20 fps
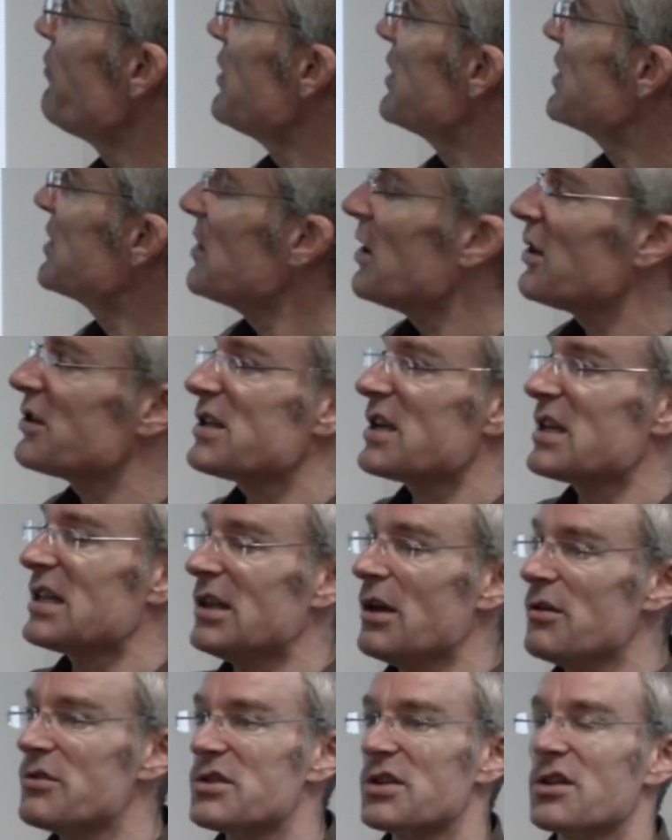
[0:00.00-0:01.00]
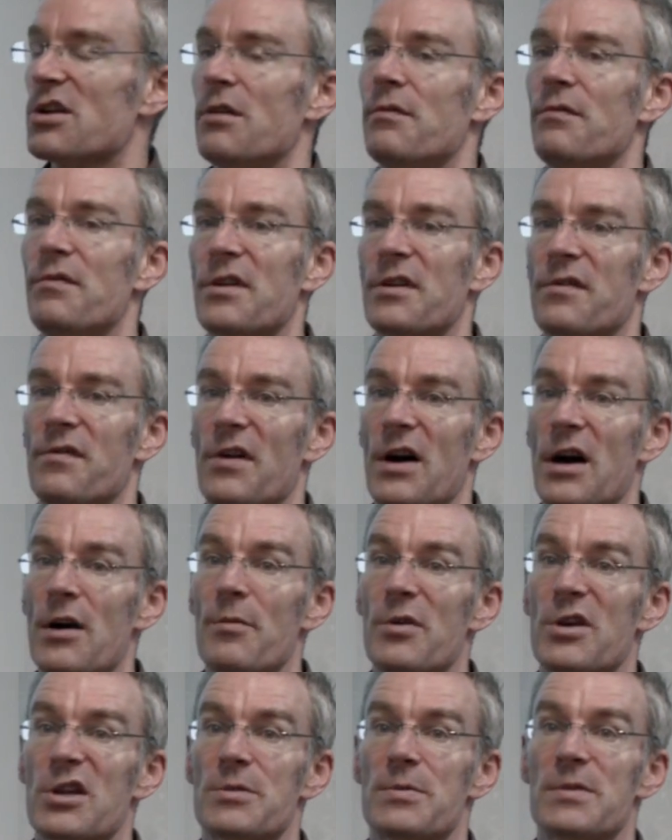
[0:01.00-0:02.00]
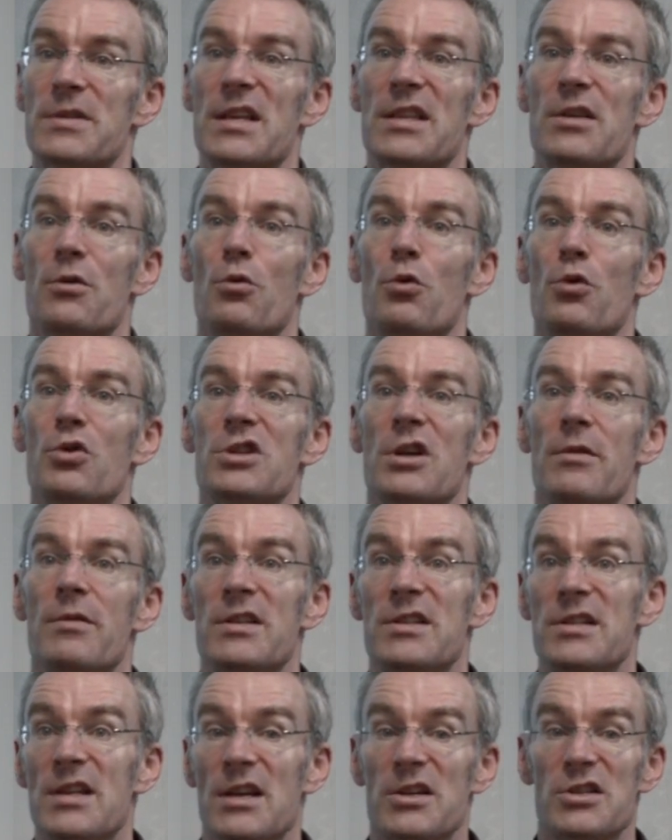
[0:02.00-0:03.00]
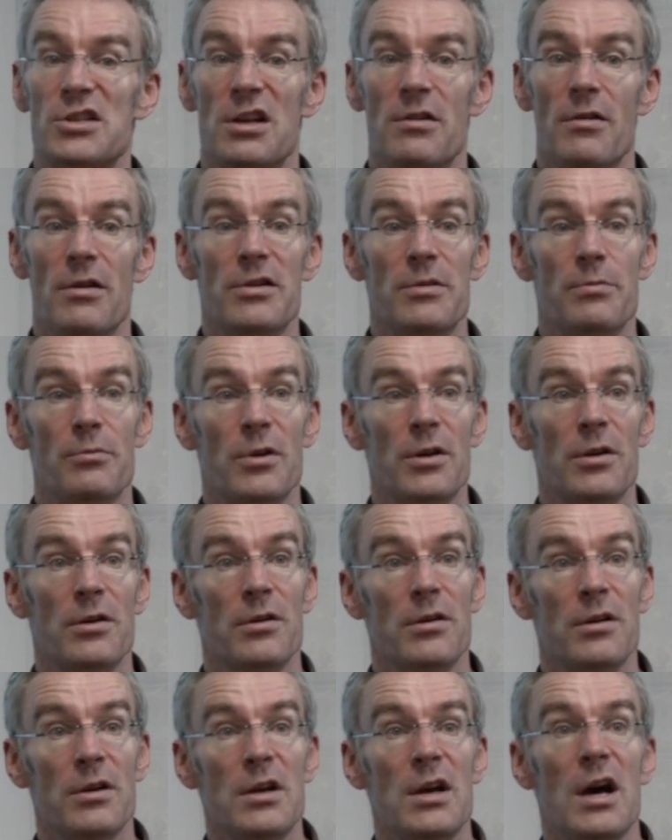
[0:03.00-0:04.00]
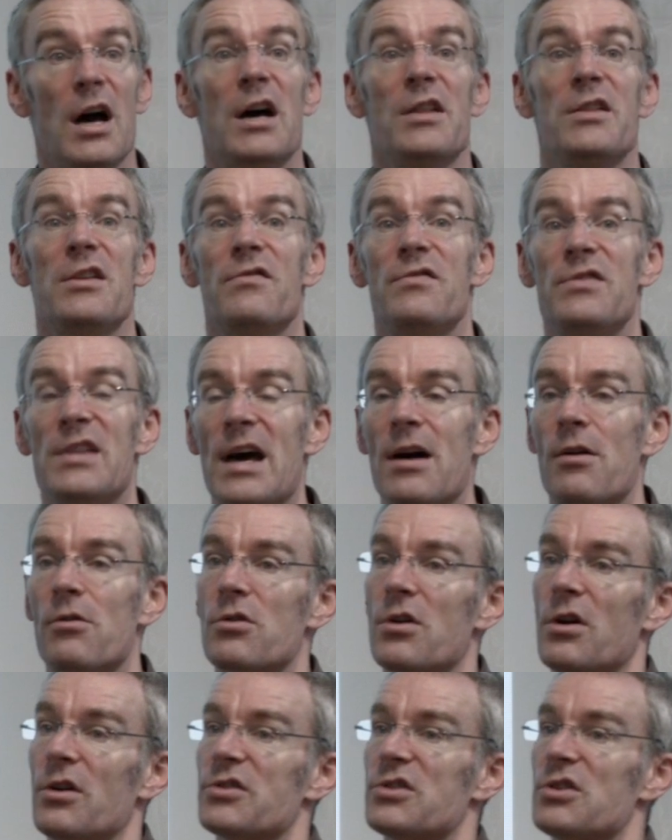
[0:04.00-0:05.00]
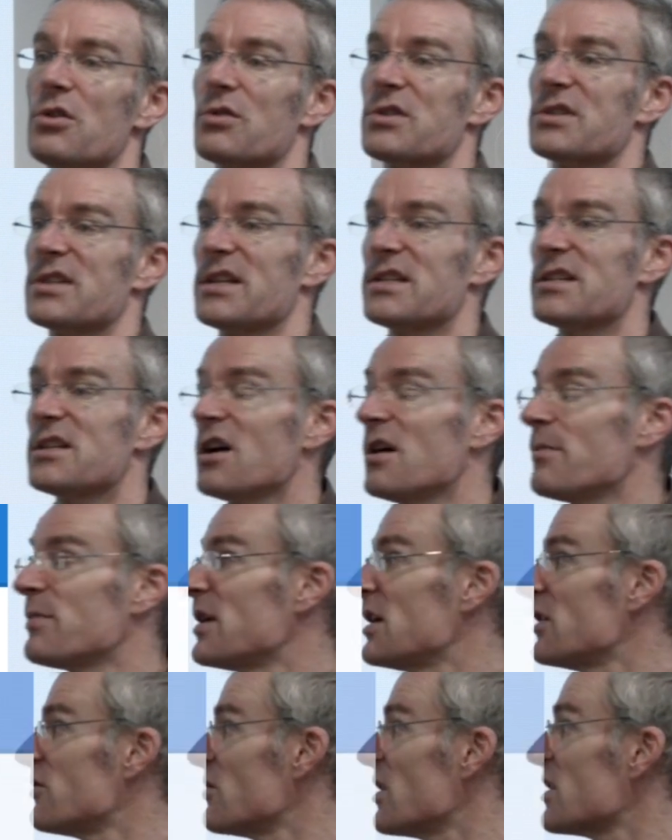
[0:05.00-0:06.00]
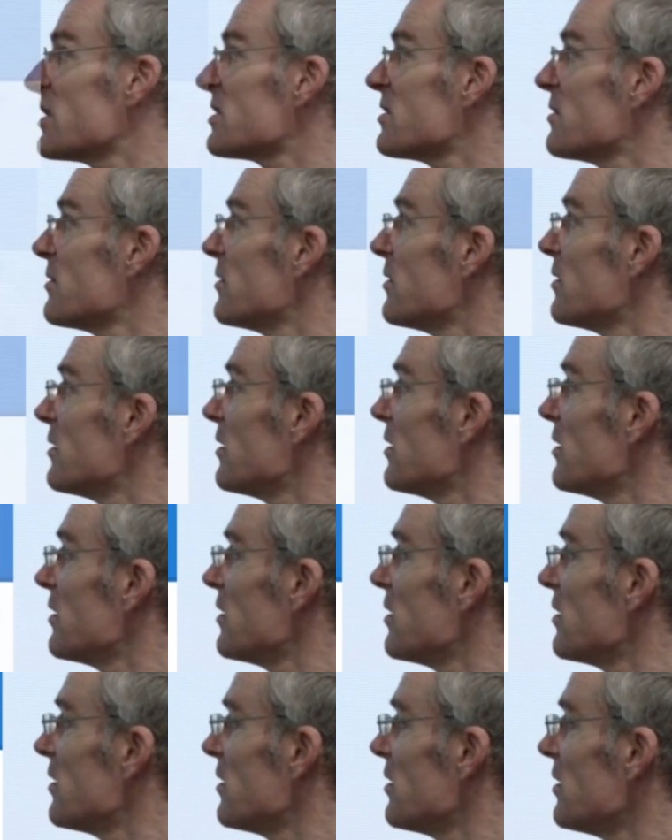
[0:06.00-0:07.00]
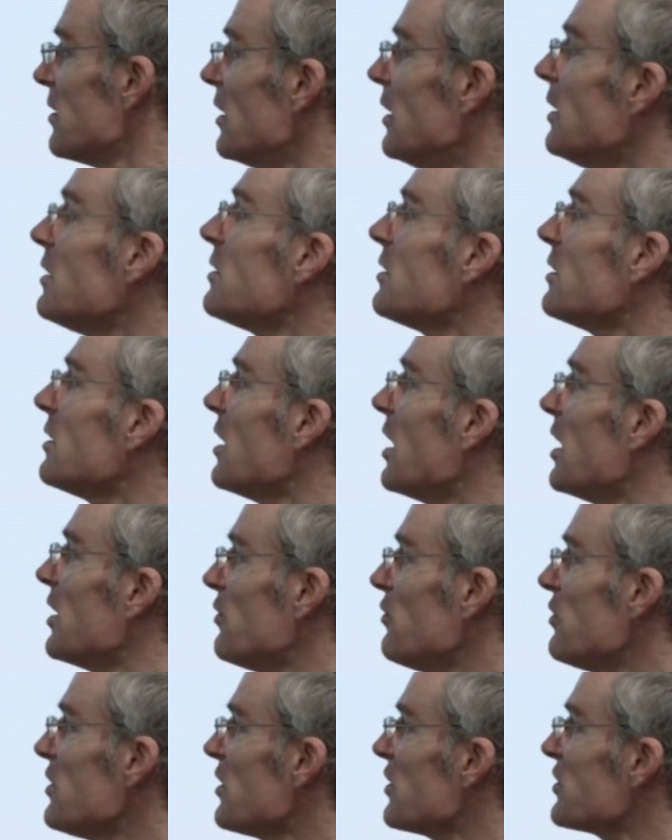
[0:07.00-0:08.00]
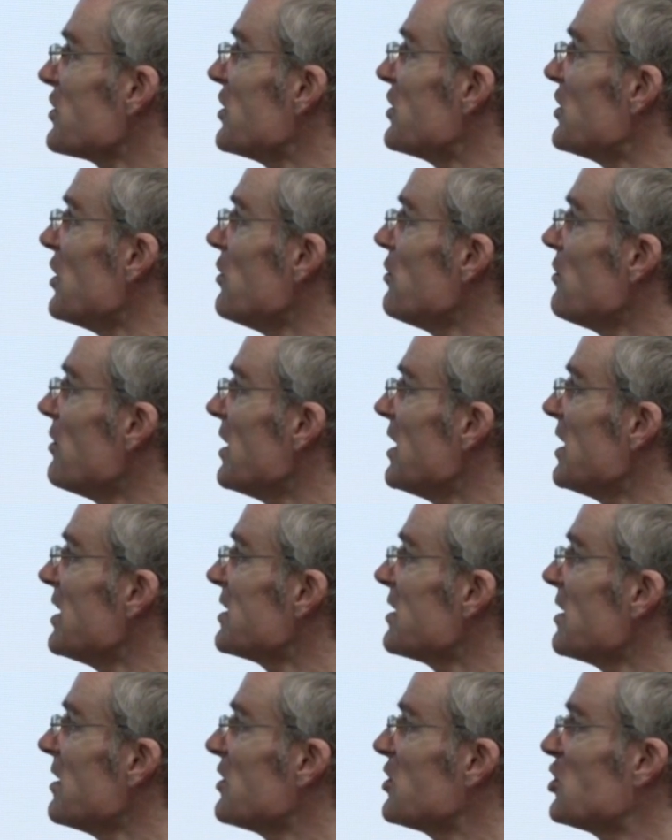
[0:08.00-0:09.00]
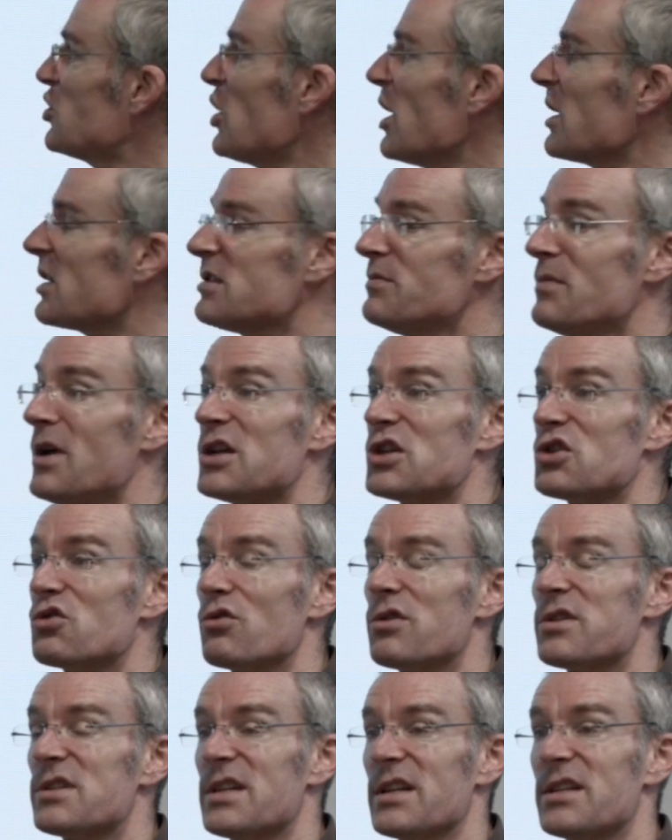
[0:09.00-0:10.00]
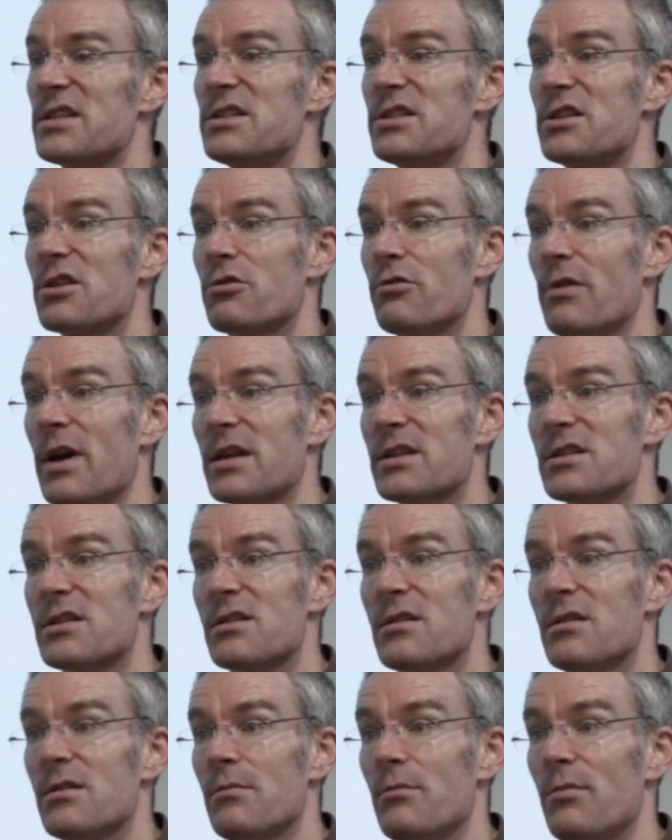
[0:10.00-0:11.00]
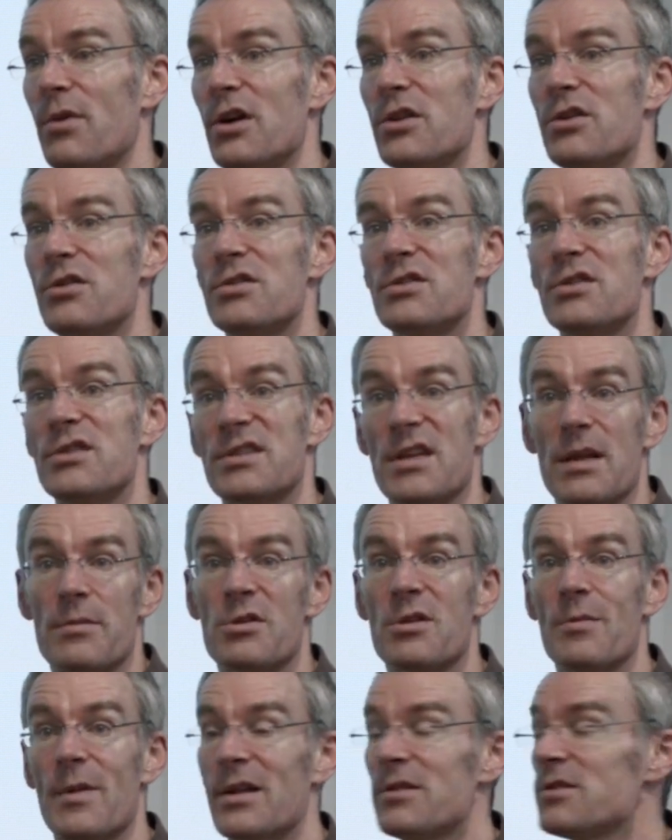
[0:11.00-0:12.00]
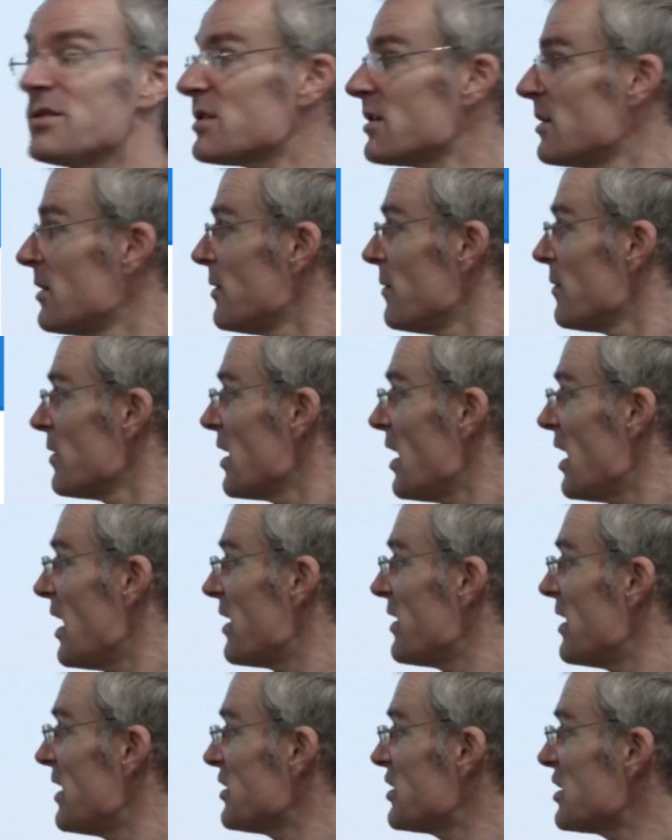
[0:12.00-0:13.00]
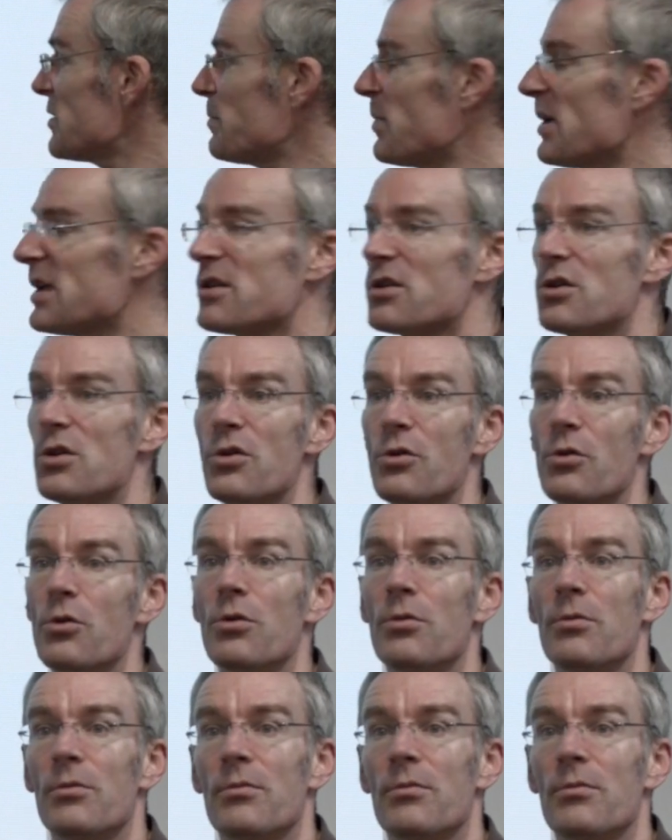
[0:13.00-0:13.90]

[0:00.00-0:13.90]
restart it, it loads the config file because we said auto ETH0, didn't we? And you've now got your static IP address. And all you've got to do is check to make sure the settings are correct by using the same commands, and then just ping Google.